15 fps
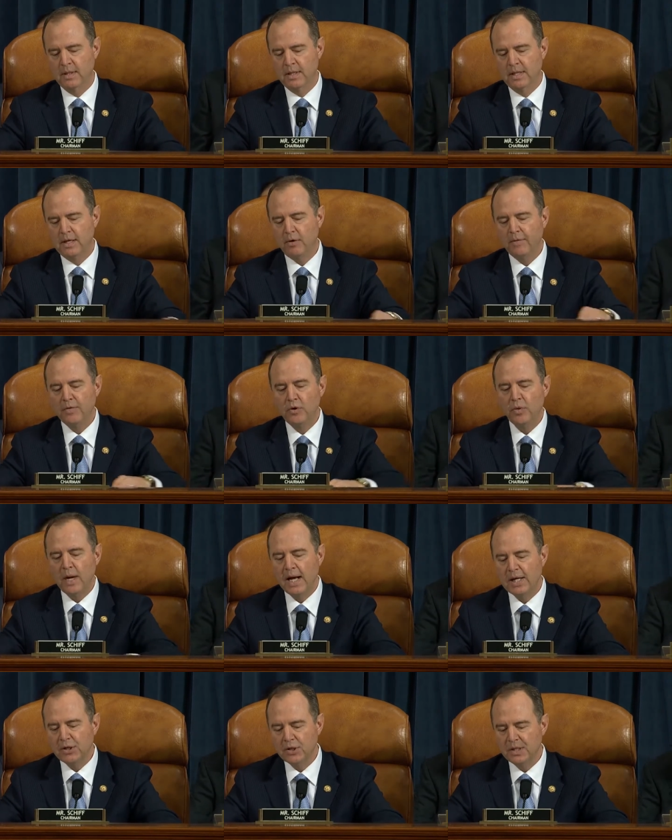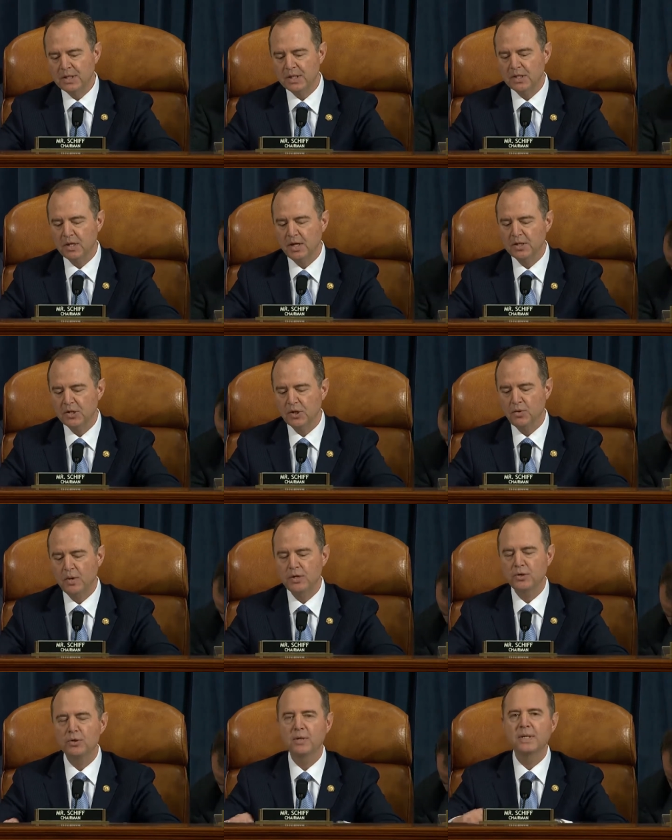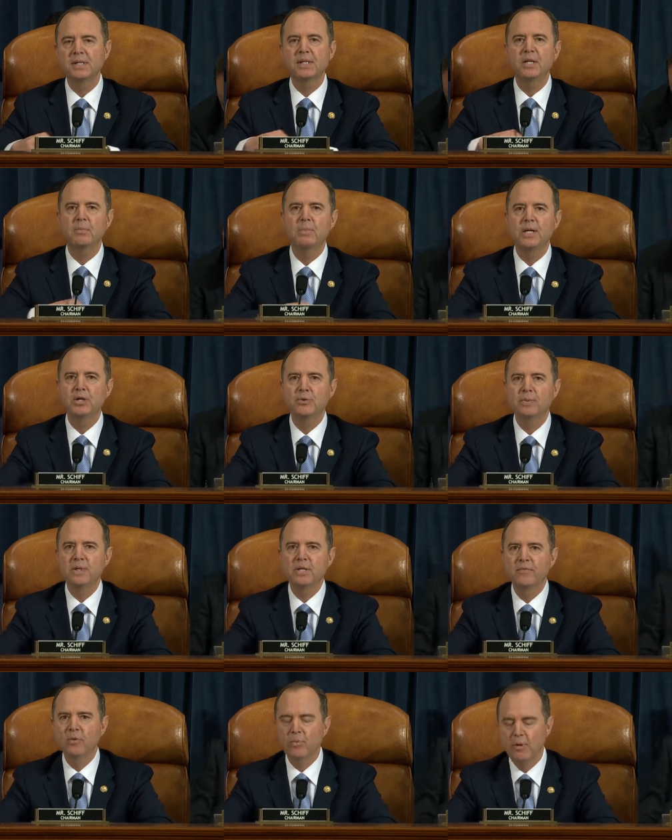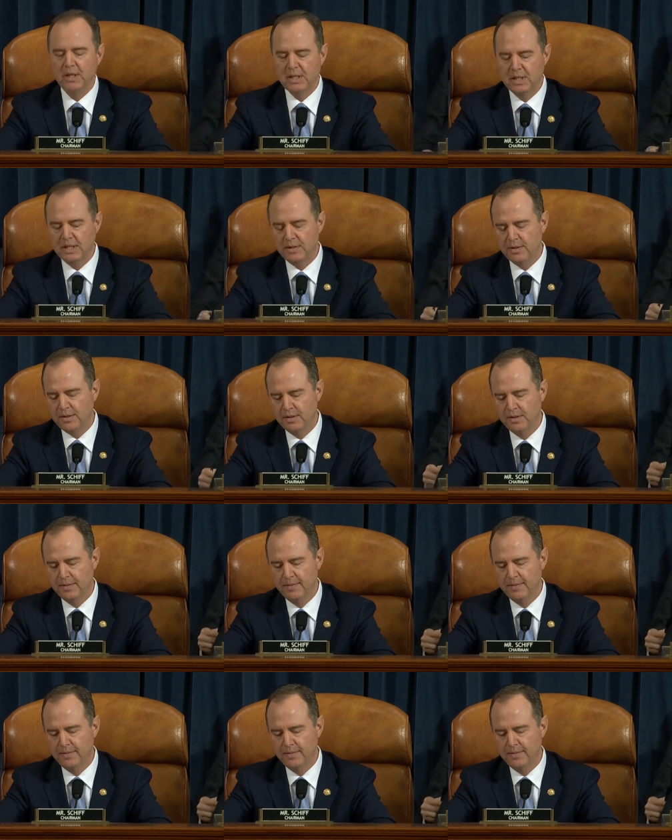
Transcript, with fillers: There are few actions as consequential as the impeachment of a president.